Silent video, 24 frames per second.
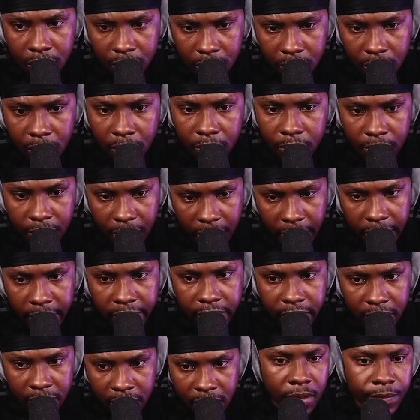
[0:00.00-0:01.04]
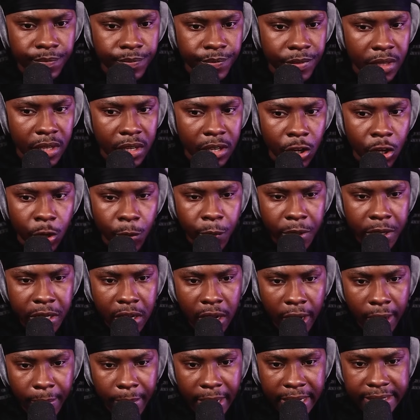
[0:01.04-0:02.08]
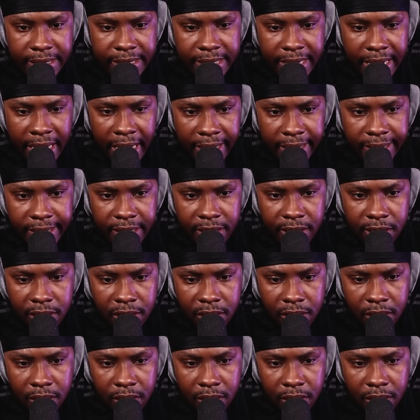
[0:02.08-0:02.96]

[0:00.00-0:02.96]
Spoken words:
Okay. Could we cut back to Katniss?